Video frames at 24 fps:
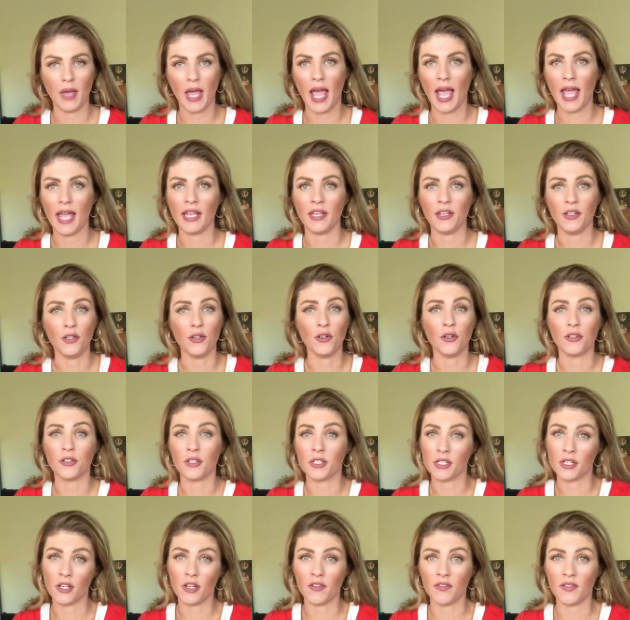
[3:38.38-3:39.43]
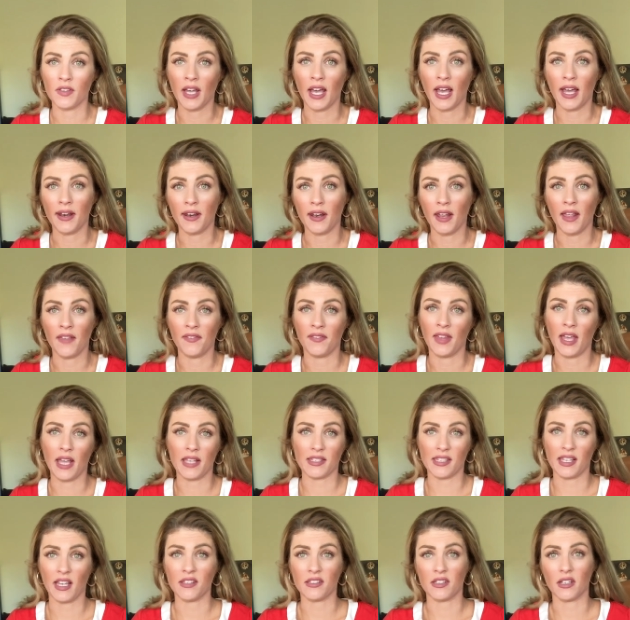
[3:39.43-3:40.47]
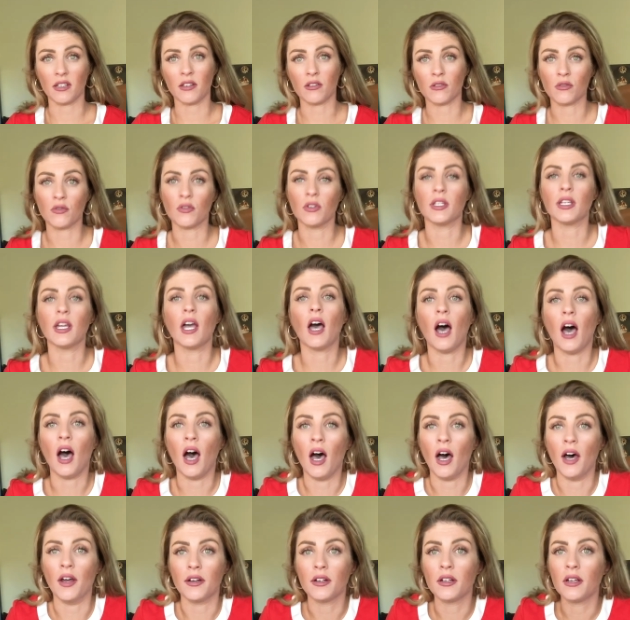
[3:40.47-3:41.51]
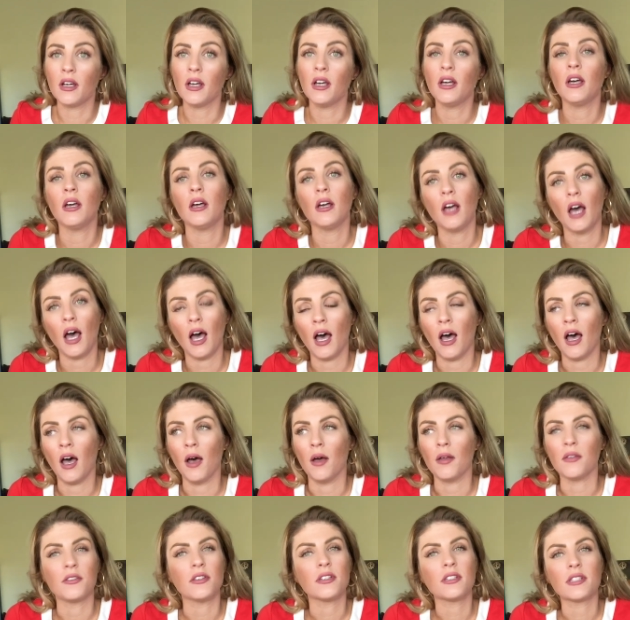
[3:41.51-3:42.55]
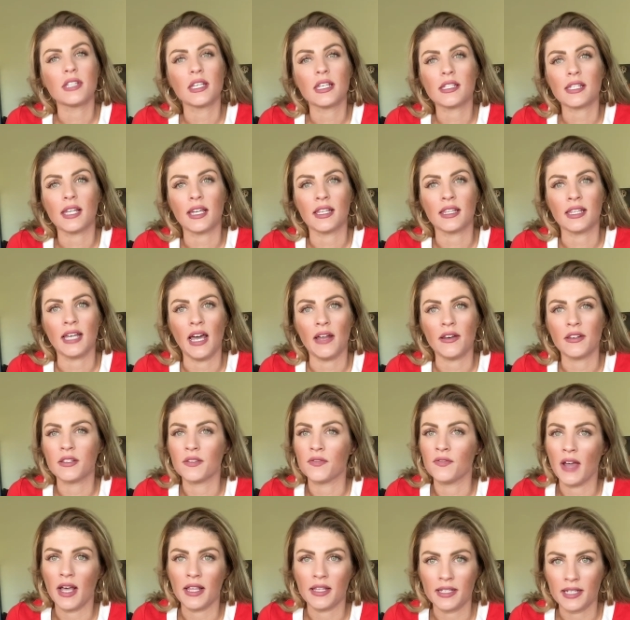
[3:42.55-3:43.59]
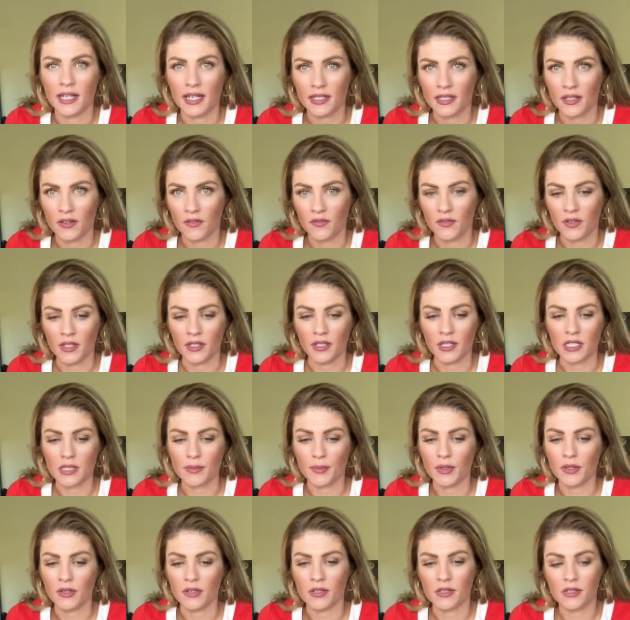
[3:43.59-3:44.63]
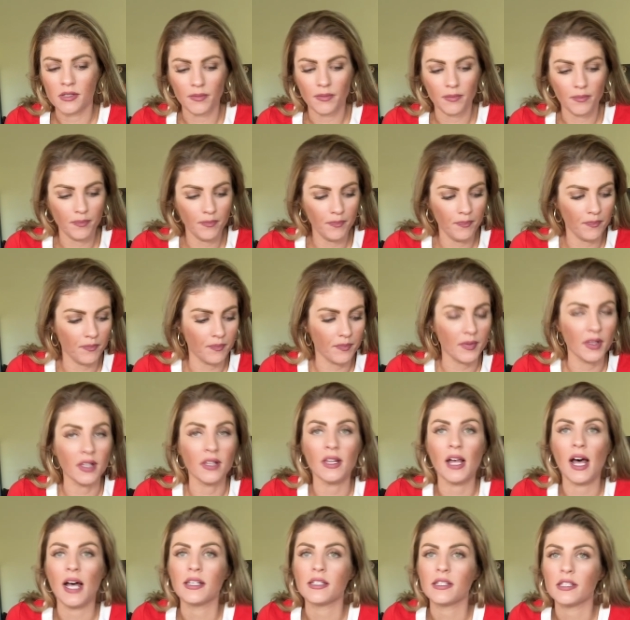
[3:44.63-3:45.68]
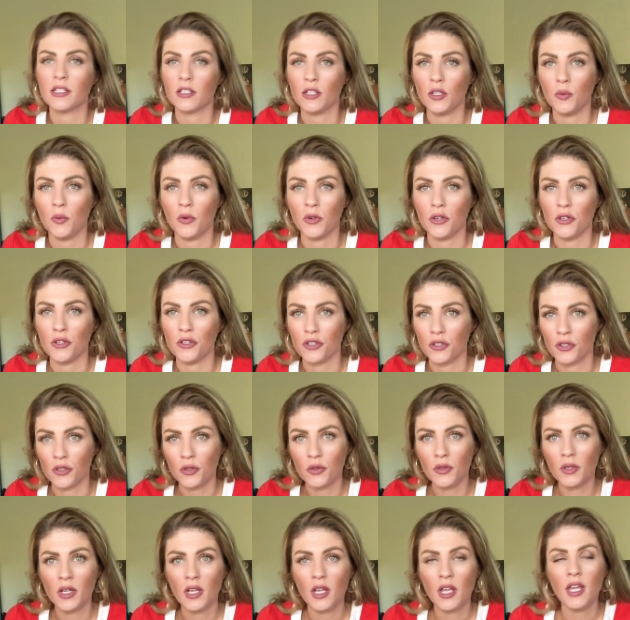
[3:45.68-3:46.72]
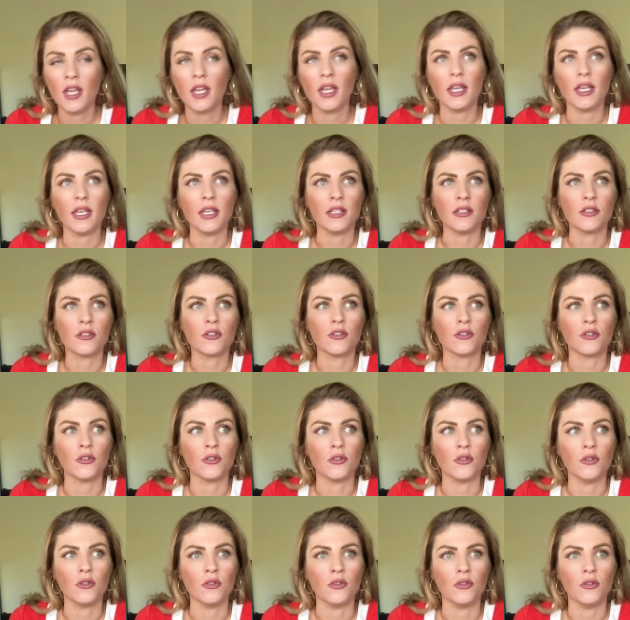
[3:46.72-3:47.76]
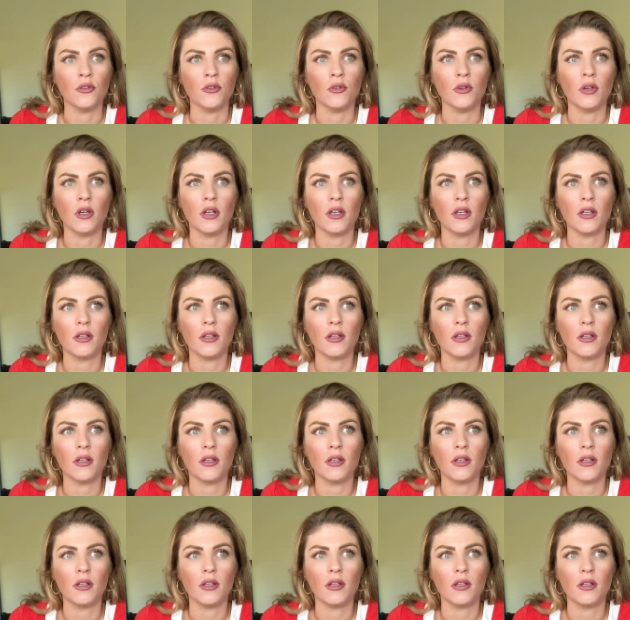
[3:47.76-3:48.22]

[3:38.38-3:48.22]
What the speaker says: hey, you don't deserve that. And that sounds like it's really hard. Just things like that, just validate their feelings, because the last thing you want to do is to